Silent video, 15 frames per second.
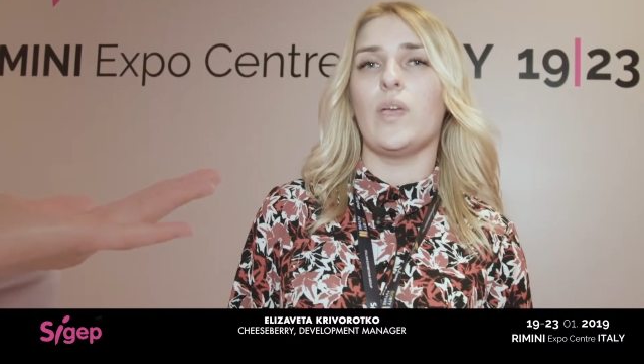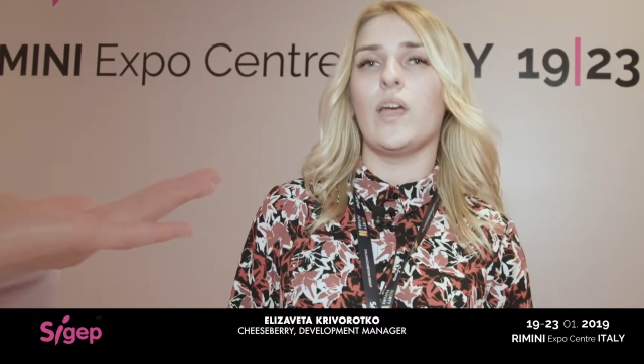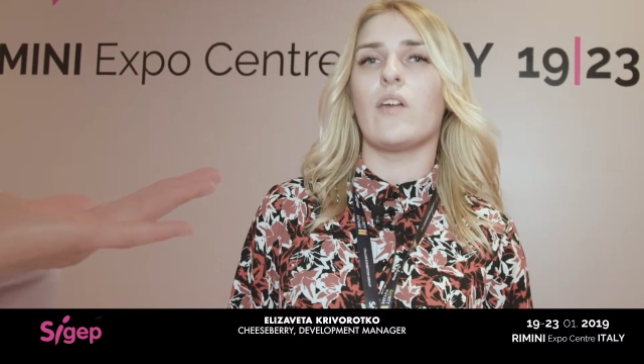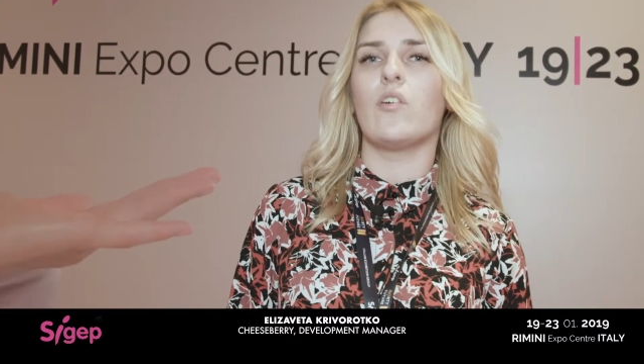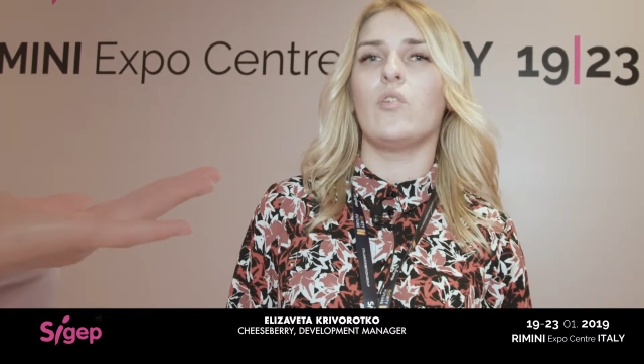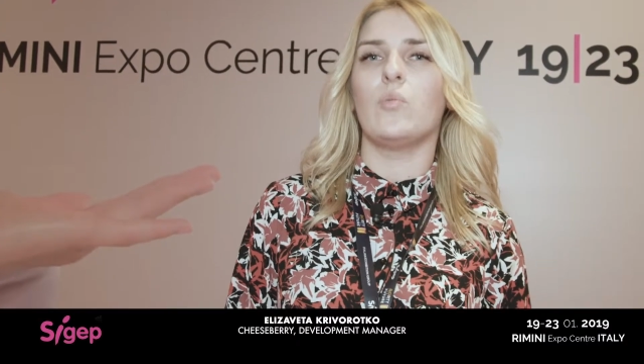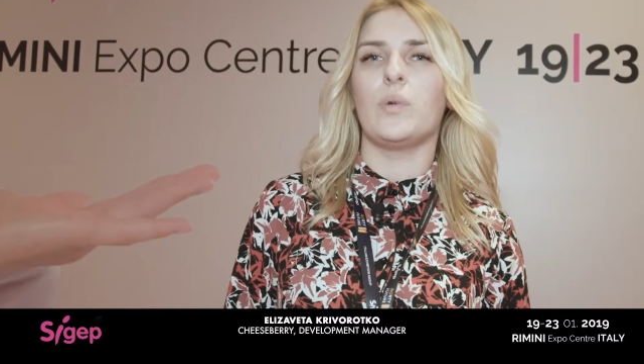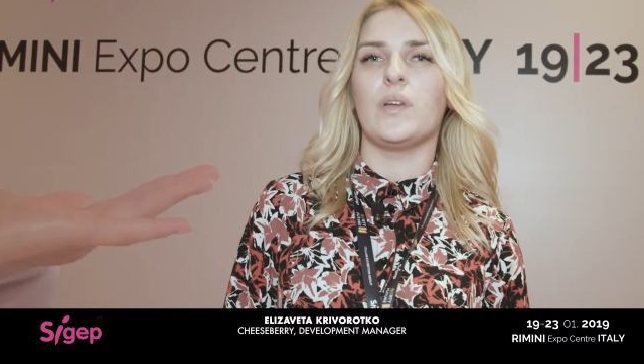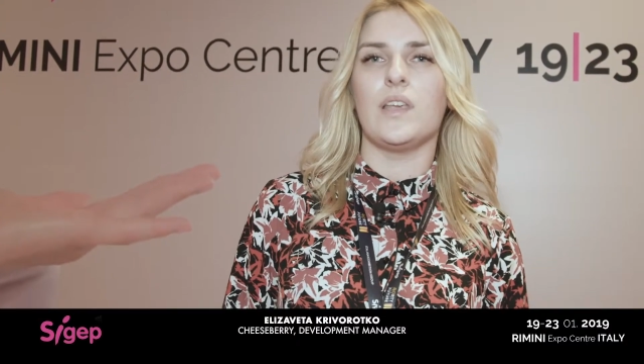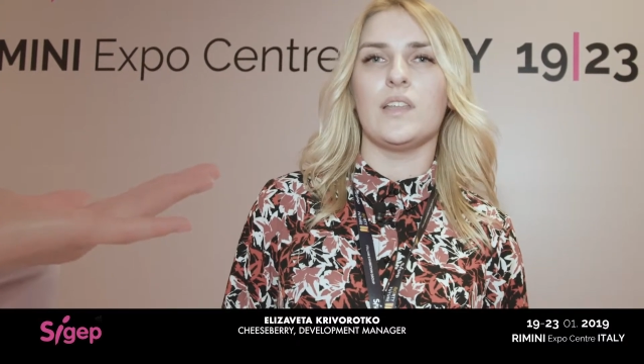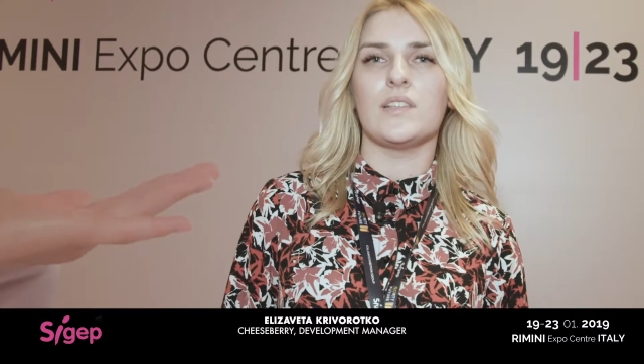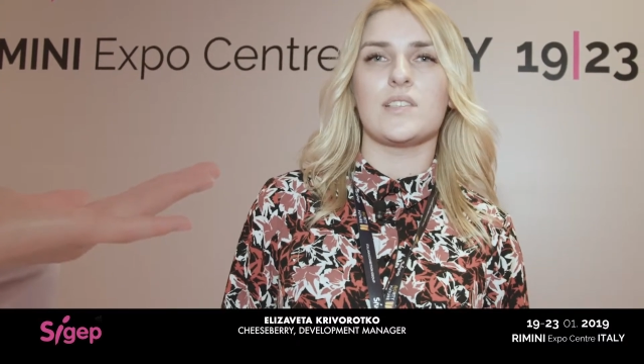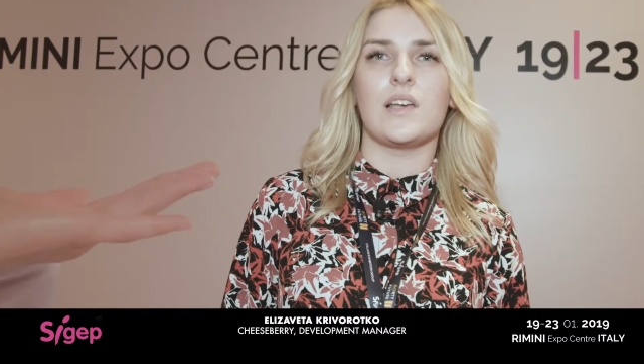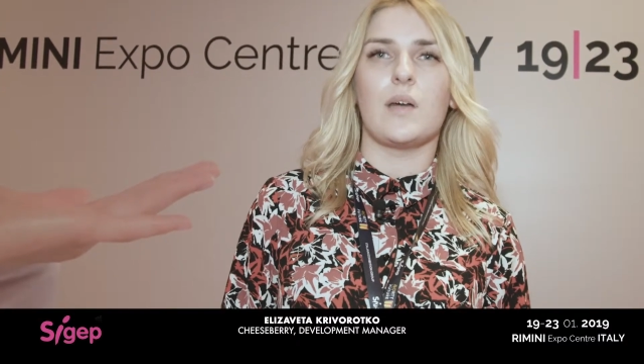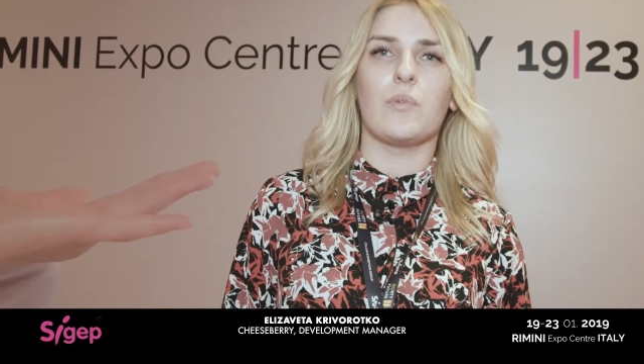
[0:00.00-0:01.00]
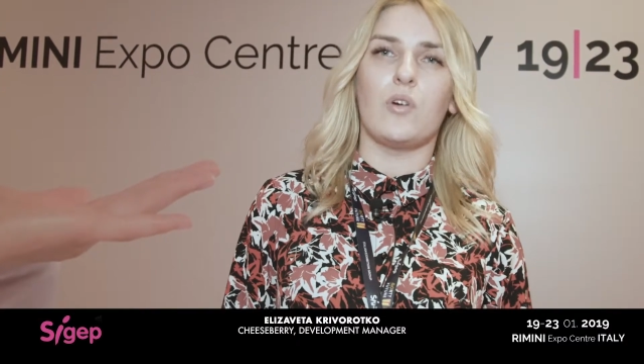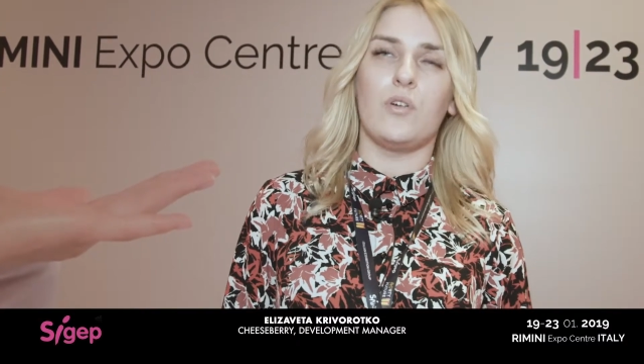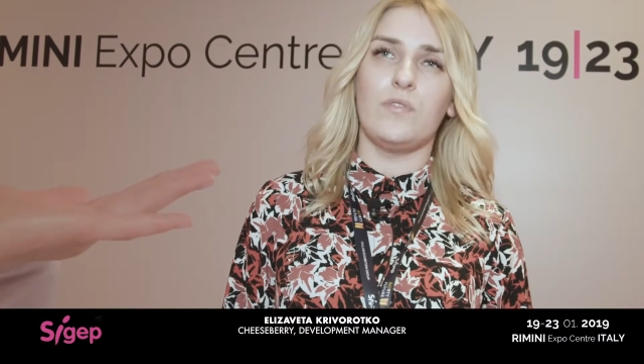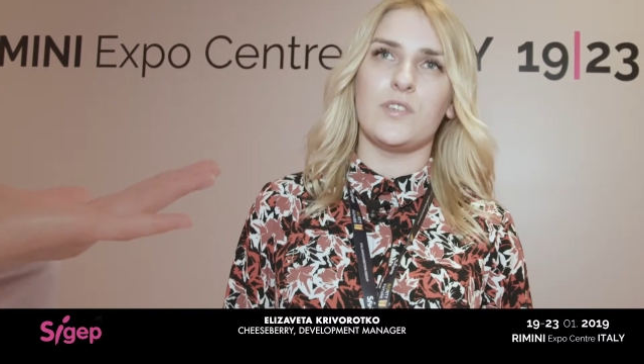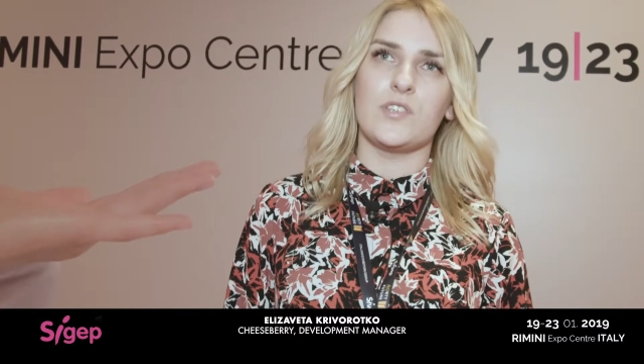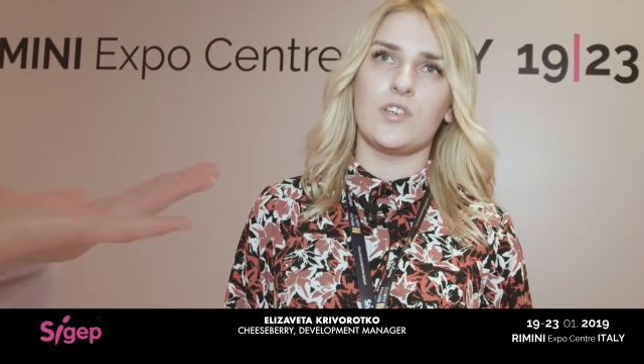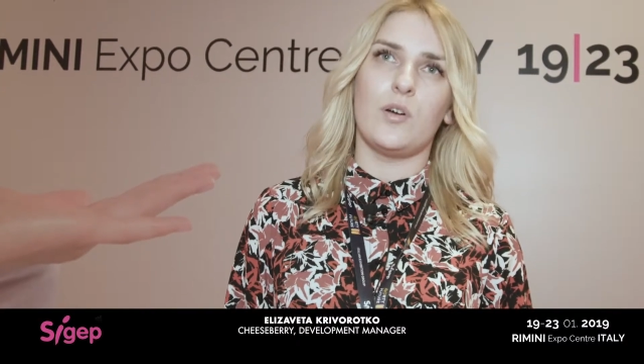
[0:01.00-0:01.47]
we are opening some
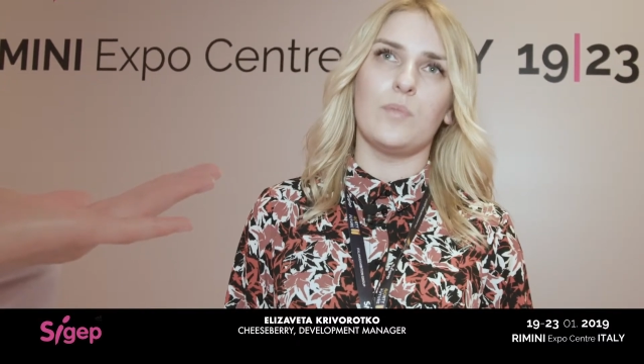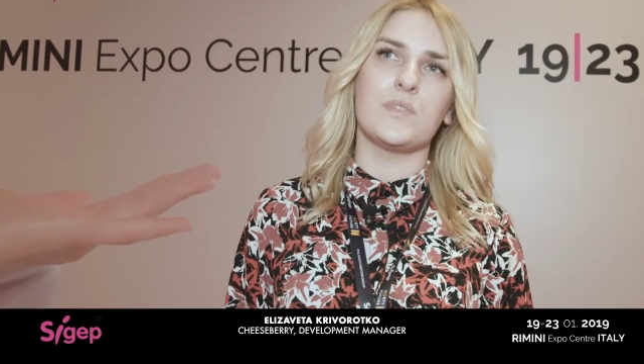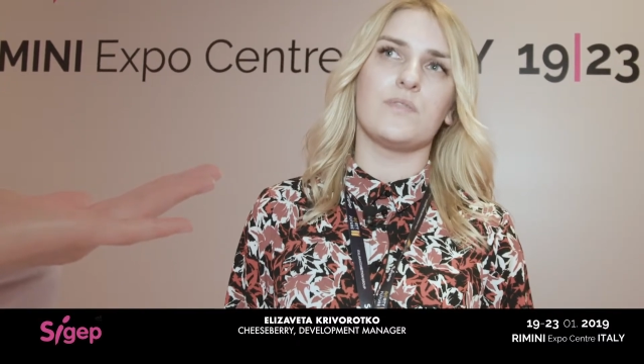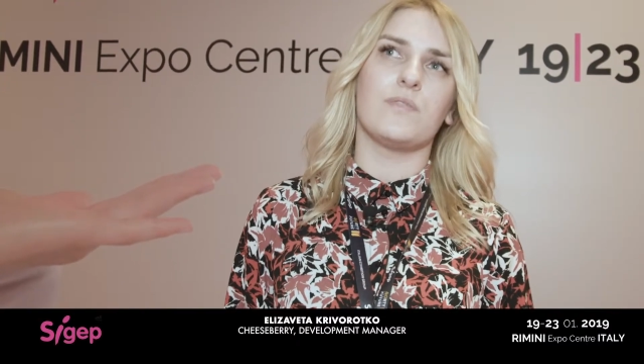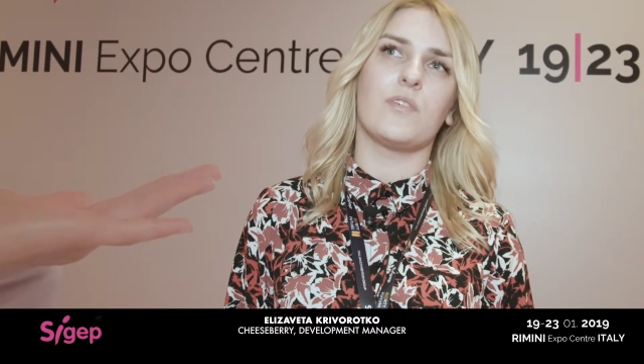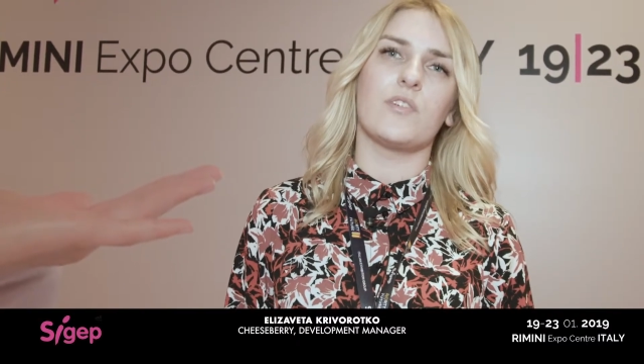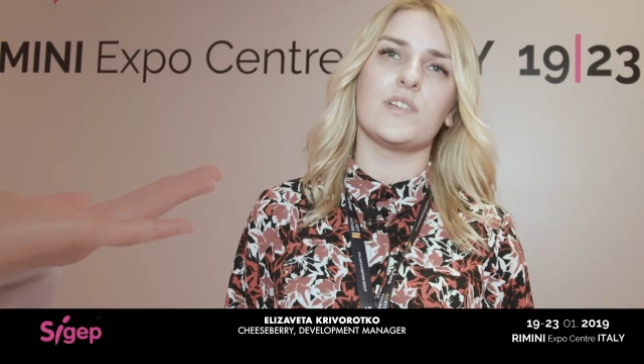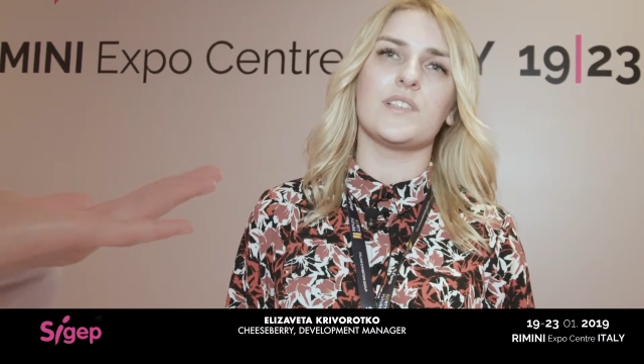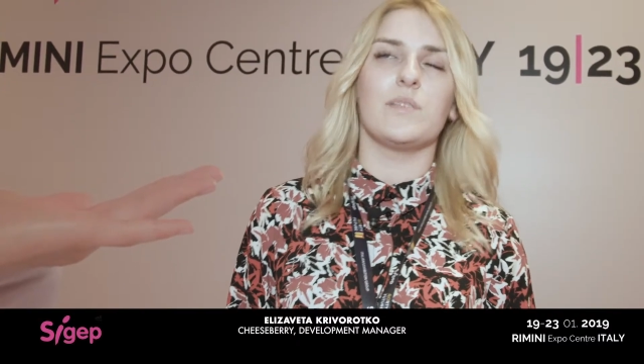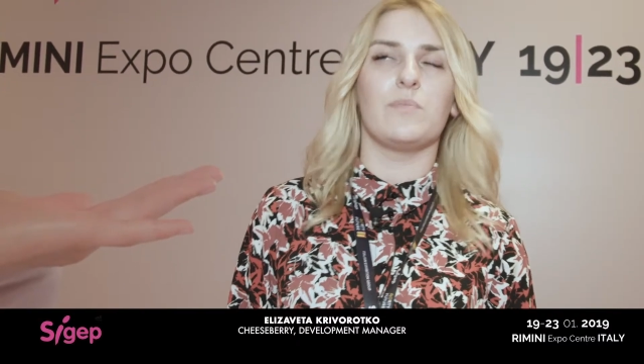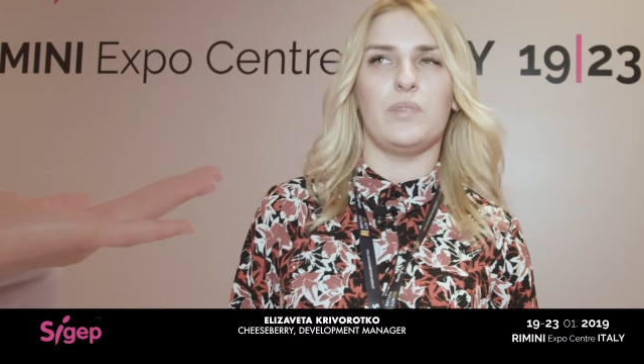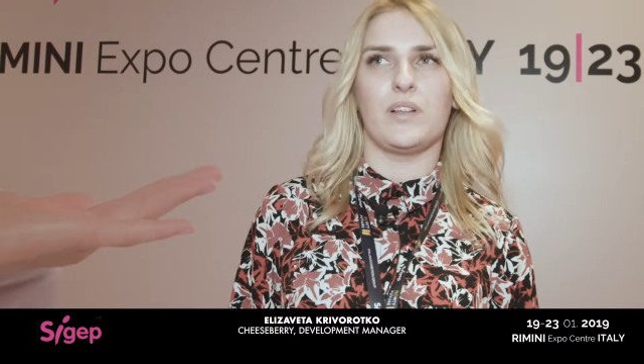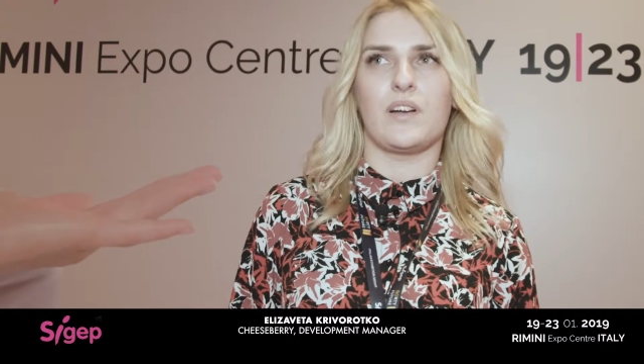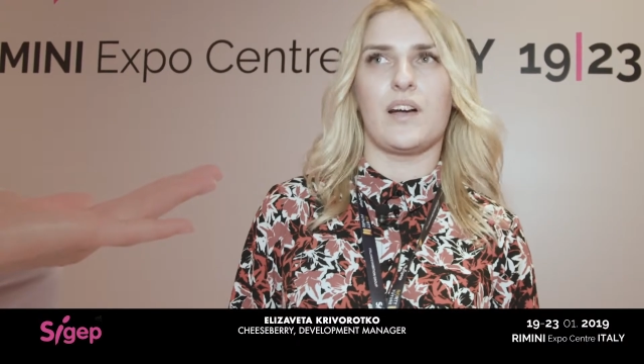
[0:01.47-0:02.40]
coffee shops for simple